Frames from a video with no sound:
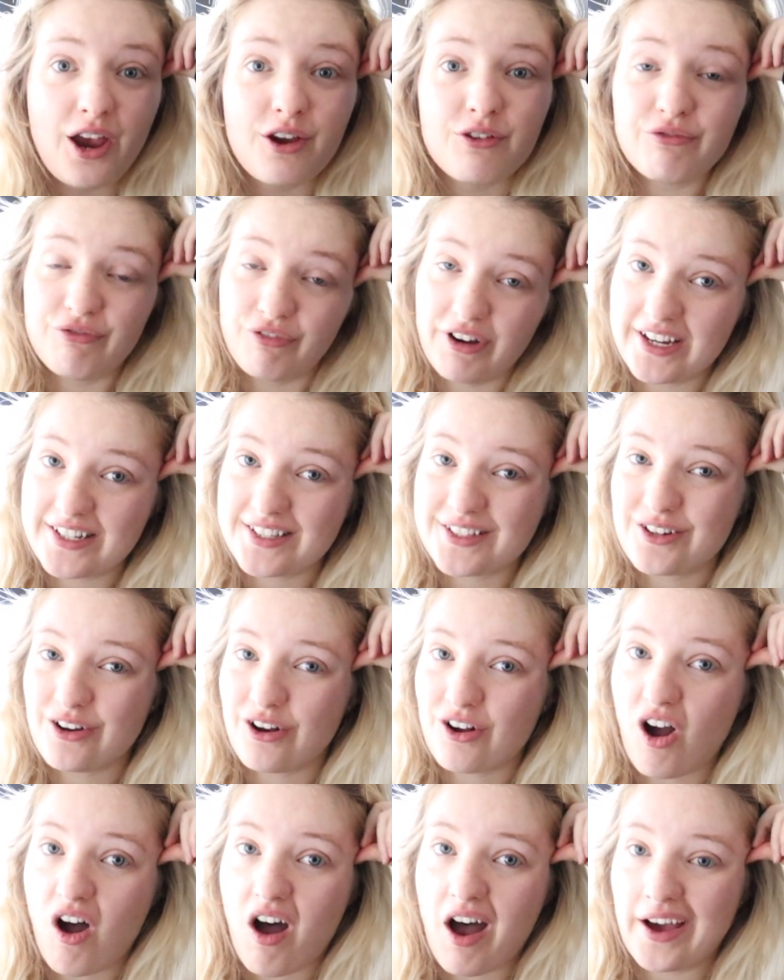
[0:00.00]

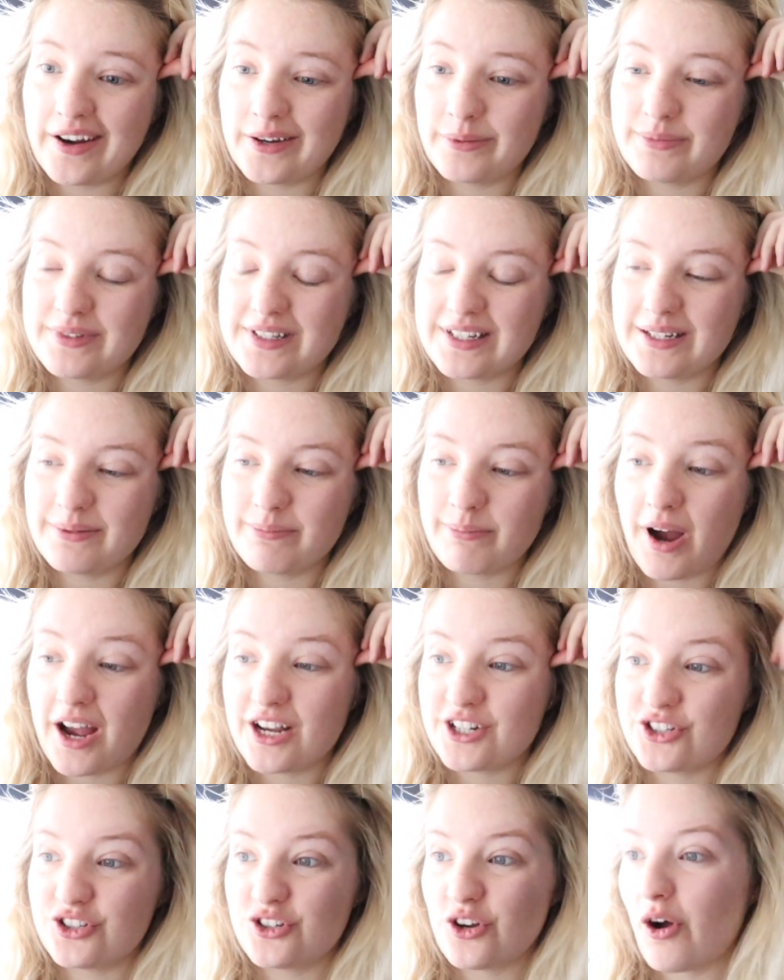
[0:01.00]
restock items in
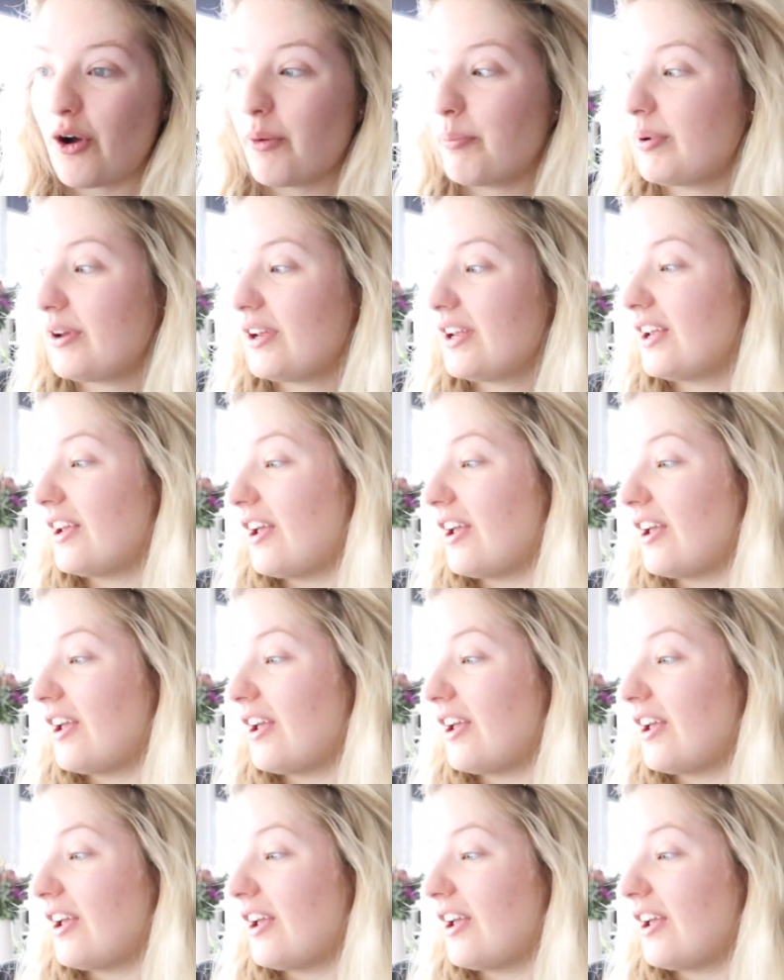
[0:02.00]
my shop.